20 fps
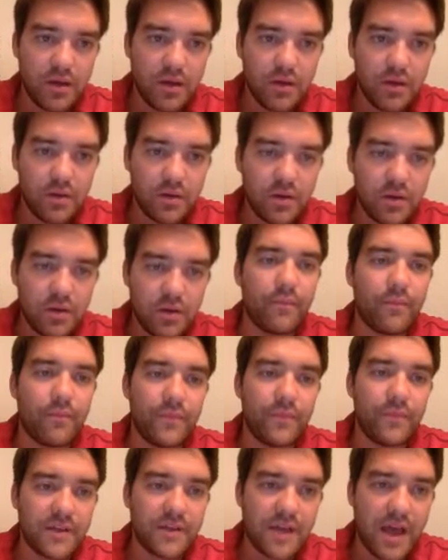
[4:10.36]
no,
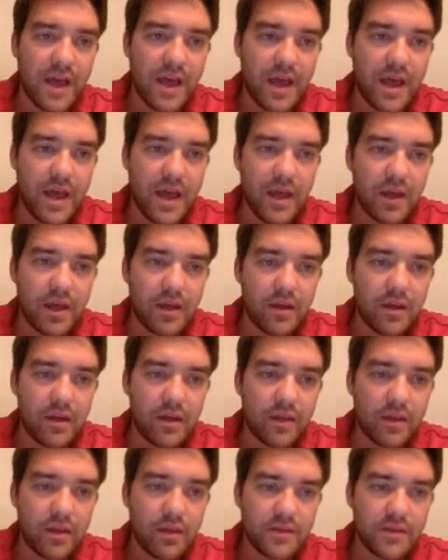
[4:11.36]
this A,
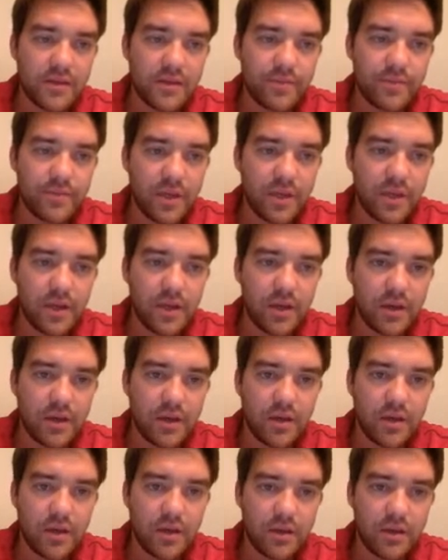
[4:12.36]
this B,
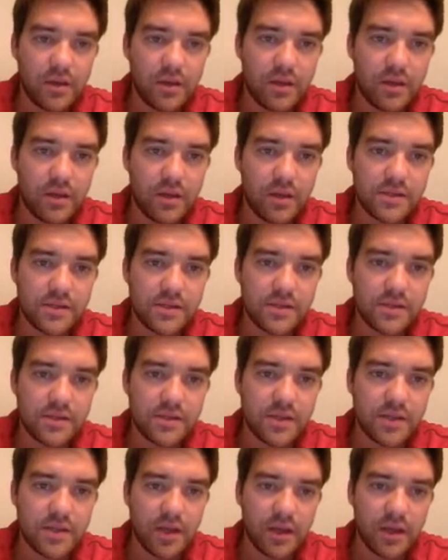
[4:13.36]
this
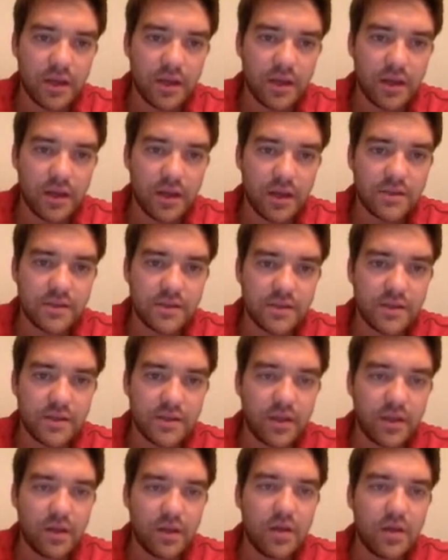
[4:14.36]
C, and this
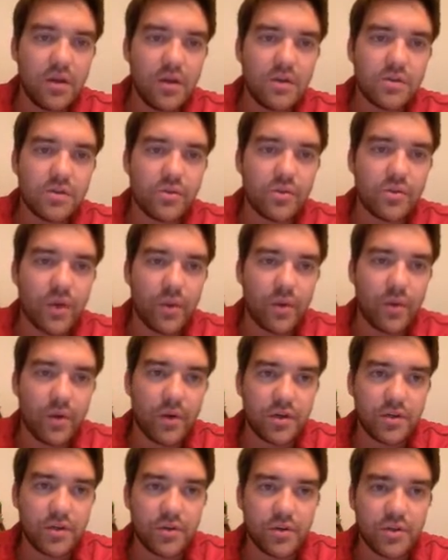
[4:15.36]
D. So what I want
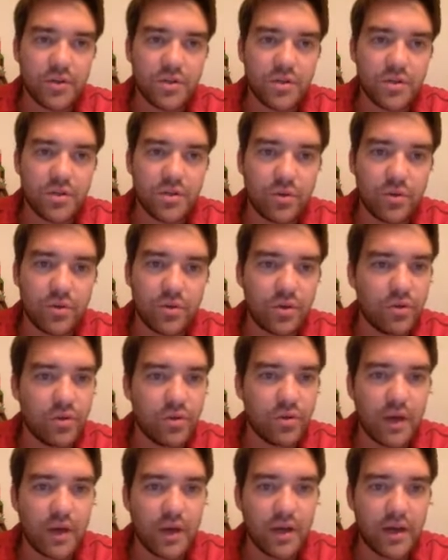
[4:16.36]
to do is show you
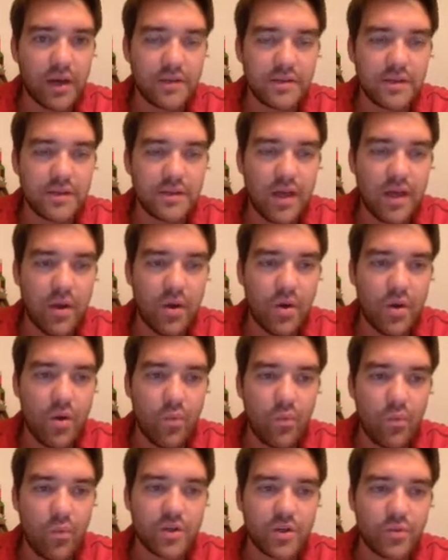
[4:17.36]
guys
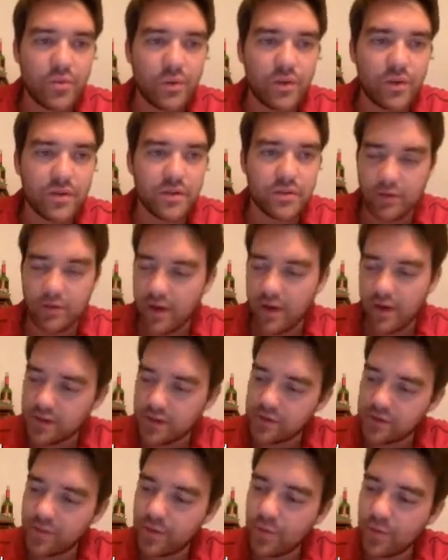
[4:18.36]
which one is correct.
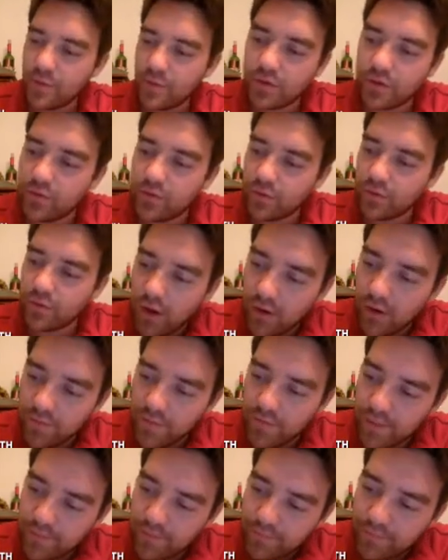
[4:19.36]
So I'm going to work through all of
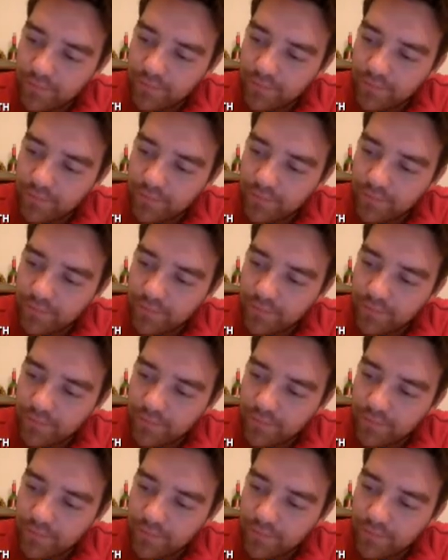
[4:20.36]
them.